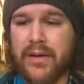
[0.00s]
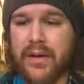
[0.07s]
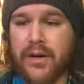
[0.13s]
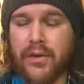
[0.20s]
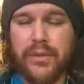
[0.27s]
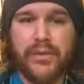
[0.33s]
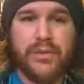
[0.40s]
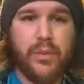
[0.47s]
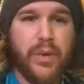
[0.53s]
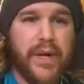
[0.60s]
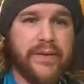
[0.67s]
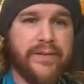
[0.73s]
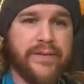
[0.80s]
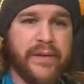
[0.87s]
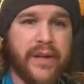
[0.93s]
Arthur's
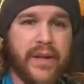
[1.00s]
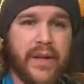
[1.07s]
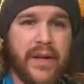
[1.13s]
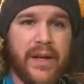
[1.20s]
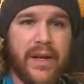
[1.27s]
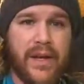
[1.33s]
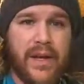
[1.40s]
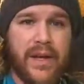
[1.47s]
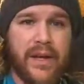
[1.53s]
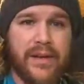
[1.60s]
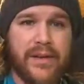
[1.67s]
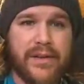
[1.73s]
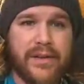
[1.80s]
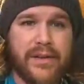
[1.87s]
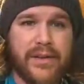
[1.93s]
wife.
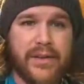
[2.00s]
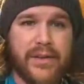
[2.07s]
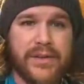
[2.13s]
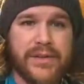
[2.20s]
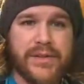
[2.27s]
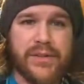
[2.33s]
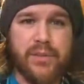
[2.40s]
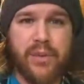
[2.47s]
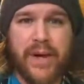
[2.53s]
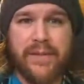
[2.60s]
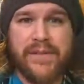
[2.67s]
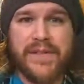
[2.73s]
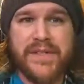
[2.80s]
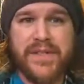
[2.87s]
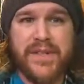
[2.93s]
And there's this
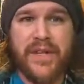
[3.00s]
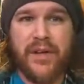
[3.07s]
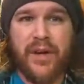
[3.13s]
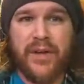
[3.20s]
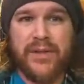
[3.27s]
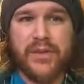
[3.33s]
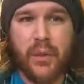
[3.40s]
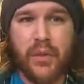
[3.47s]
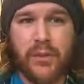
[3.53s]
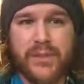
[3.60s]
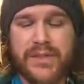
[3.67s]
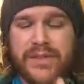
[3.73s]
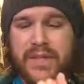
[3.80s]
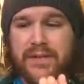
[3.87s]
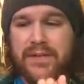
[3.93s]
prophecy and all this
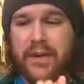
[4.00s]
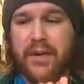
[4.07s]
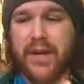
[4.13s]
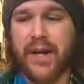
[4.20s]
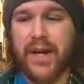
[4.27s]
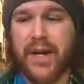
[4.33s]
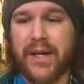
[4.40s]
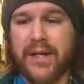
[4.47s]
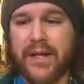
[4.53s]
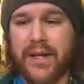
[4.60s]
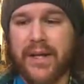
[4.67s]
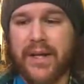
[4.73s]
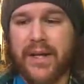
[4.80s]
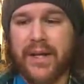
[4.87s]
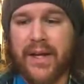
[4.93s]
horrible stuff going on,
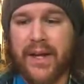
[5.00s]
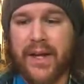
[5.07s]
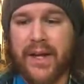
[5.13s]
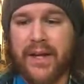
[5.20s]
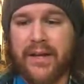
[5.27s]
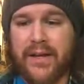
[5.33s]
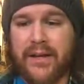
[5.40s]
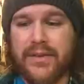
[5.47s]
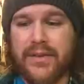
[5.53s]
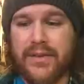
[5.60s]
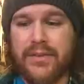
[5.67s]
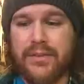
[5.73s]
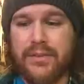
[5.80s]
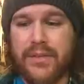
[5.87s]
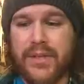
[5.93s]
and
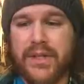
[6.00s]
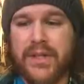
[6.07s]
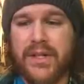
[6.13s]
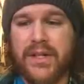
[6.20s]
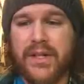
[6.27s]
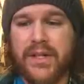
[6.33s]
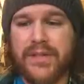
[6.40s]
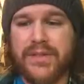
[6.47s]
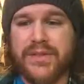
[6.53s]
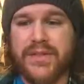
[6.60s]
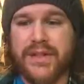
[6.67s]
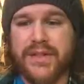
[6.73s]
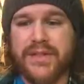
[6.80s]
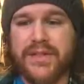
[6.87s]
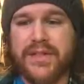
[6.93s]
it's really
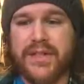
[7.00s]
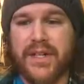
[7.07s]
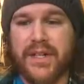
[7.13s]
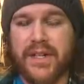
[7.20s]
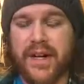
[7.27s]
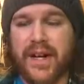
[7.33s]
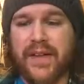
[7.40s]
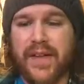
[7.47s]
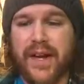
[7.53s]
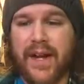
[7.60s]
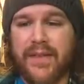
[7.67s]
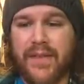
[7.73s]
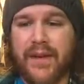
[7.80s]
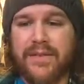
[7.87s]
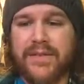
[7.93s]
interesting to see her. I
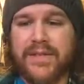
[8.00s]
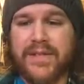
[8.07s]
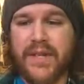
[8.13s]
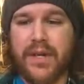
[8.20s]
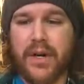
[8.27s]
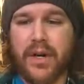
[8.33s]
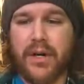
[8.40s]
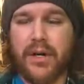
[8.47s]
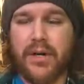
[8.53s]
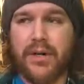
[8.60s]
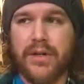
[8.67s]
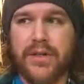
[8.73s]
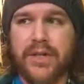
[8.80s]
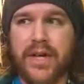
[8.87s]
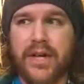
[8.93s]
love seeing
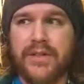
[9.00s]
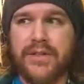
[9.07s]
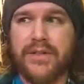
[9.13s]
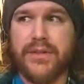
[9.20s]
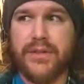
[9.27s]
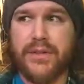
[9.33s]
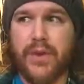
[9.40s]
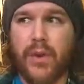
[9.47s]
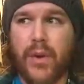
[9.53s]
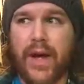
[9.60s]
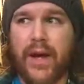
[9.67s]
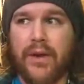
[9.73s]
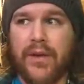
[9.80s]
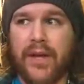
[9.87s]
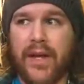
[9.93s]
her get to go
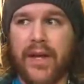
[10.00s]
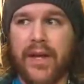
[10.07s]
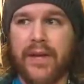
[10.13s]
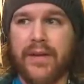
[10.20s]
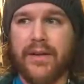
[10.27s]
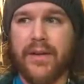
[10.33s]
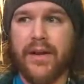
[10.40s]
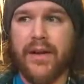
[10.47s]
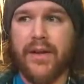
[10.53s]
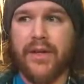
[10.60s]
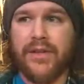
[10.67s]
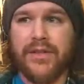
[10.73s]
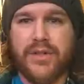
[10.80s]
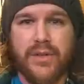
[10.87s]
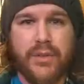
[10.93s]
out and
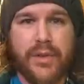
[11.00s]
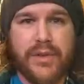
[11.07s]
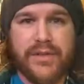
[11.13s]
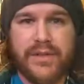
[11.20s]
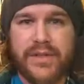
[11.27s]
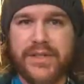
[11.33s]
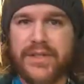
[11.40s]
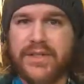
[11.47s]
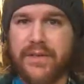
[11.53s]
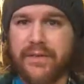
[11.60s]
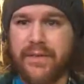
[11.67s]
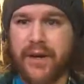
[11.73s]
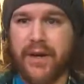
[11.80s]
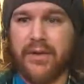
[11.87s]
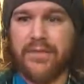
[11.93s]
do things, because she's a
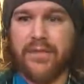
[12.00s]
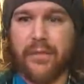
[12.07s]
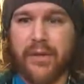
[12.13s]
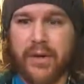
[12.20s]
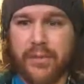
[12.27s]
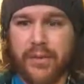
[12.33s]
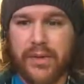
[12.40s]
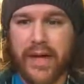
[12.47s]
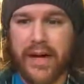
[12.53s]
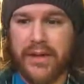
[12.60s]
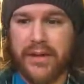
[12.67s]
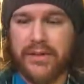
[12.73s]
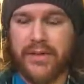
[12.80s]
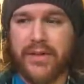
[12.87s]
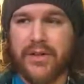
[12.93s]
very formidable
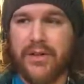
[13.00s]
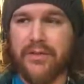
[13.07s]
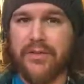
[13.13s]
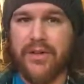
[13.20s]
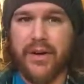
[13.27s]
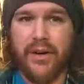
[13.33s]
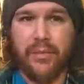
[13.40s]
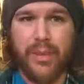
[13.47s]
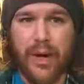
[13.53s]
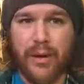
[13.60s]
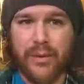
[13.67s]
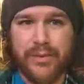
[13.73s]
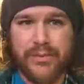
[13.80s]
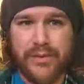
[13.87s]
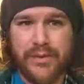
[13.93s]
character, a very
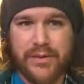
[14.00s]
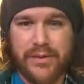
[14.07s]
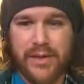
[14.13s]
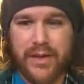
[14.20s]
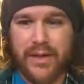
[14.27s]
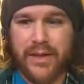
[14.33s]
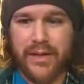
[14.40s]
powerful